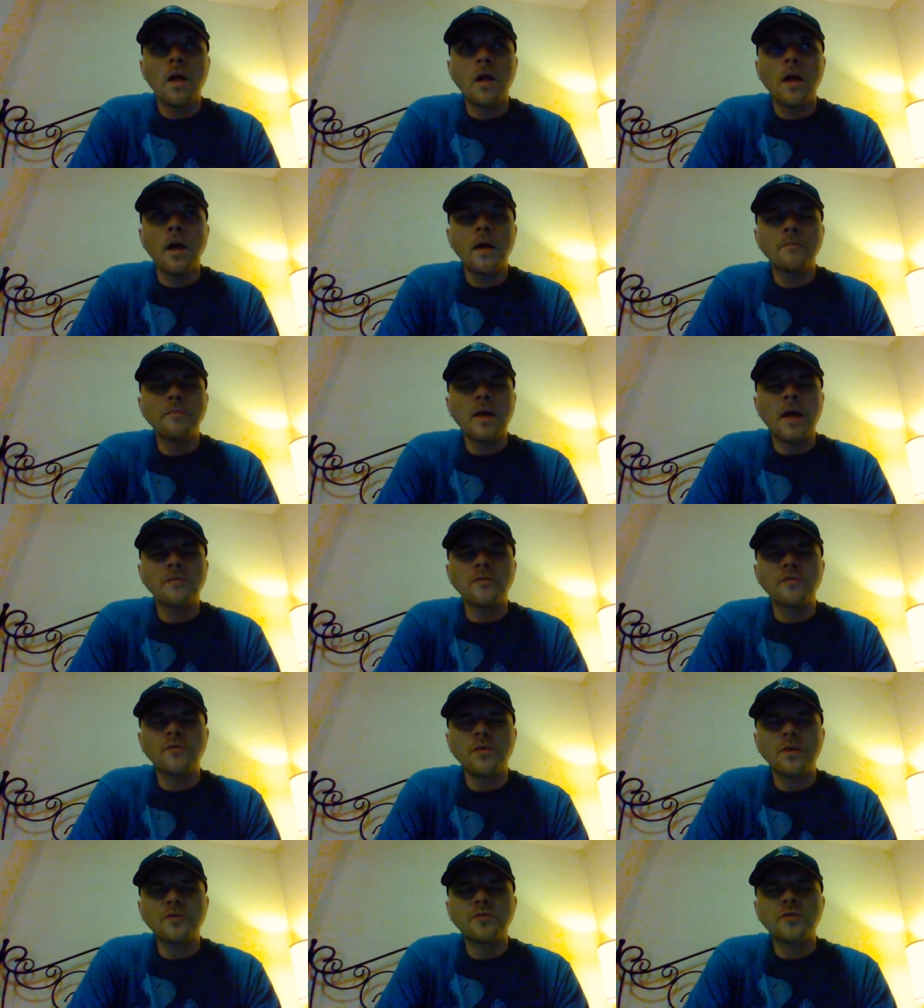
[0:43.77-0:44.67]
Not
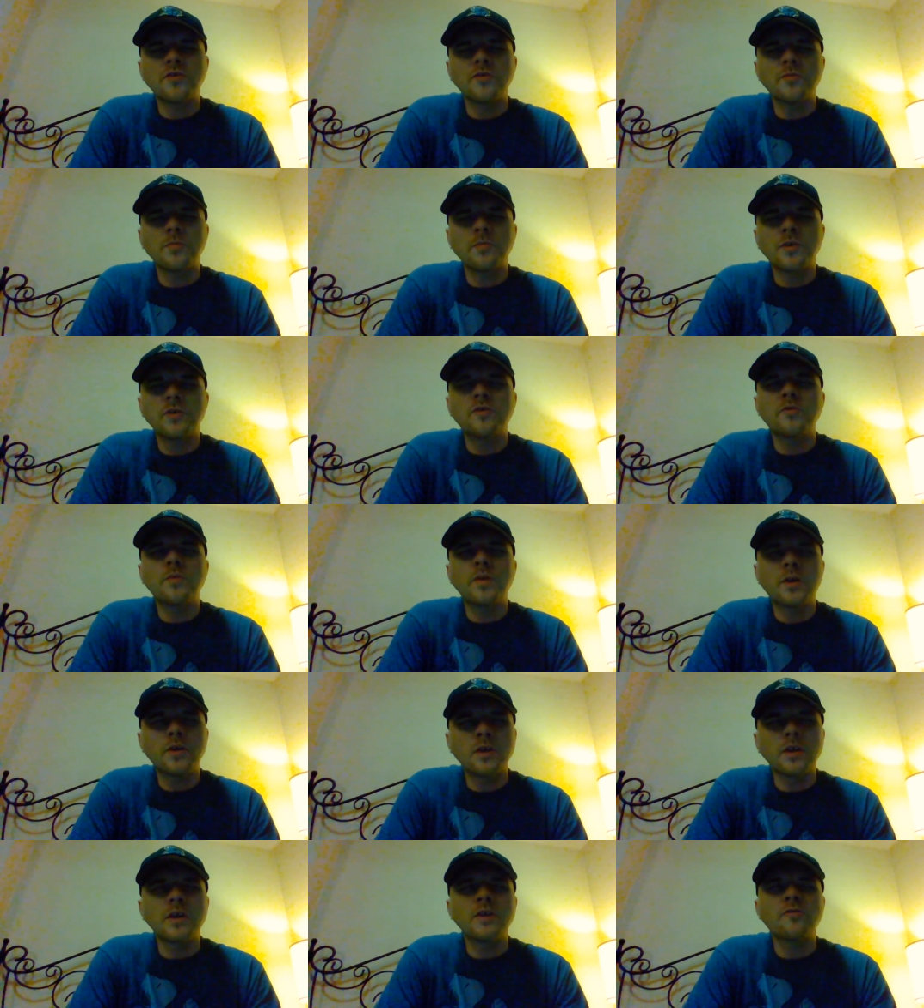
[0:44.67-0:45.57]
Detroit, excuse me. We
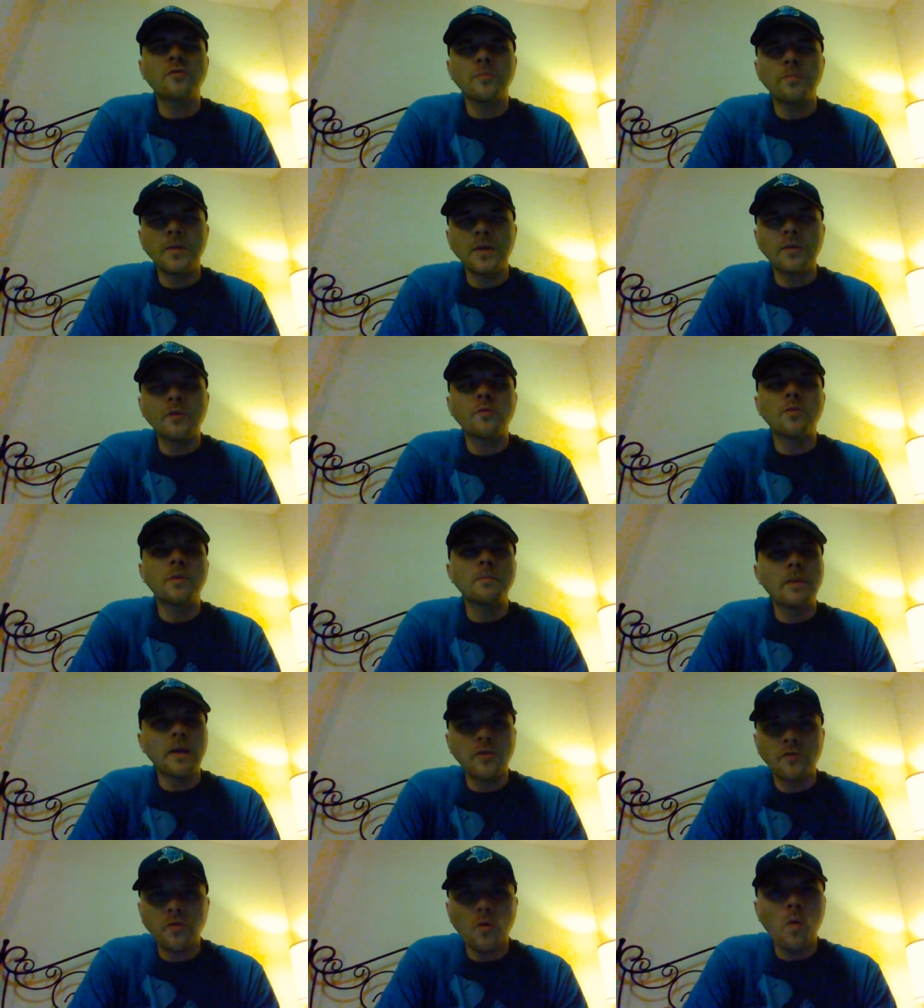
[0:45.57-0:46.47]
could have easily beat Green
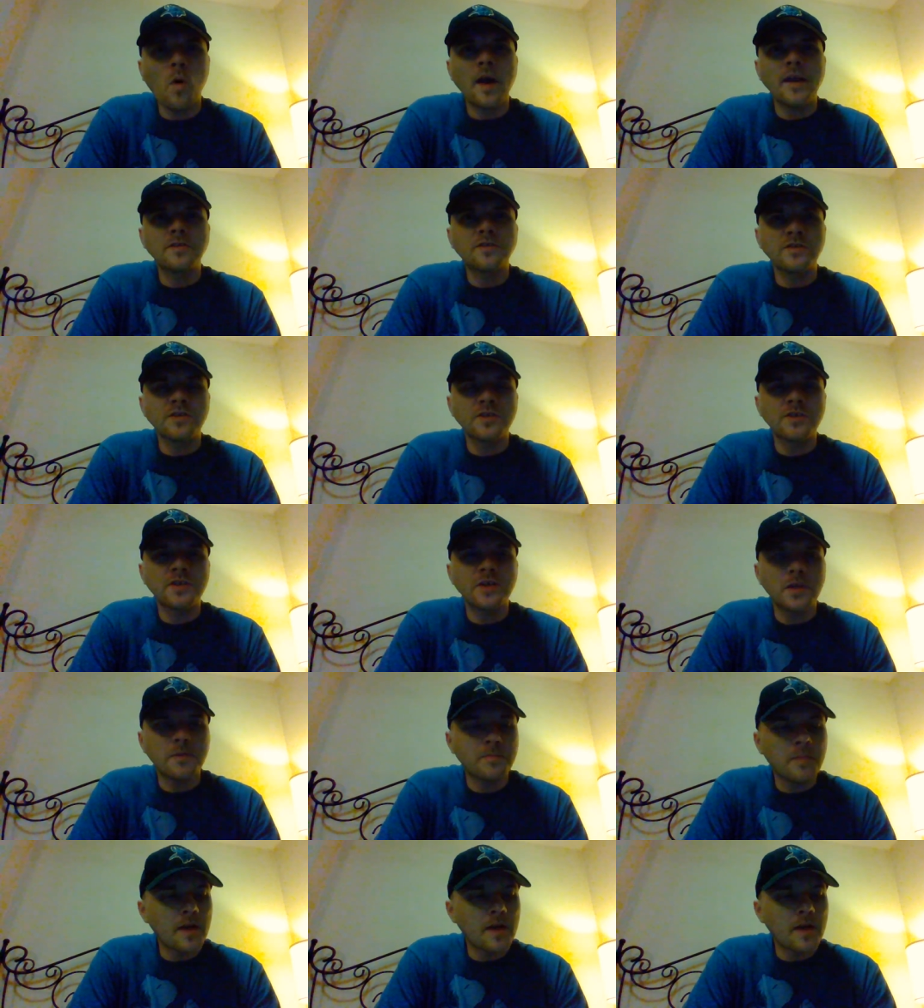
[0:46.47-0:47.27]
Bay twice this year,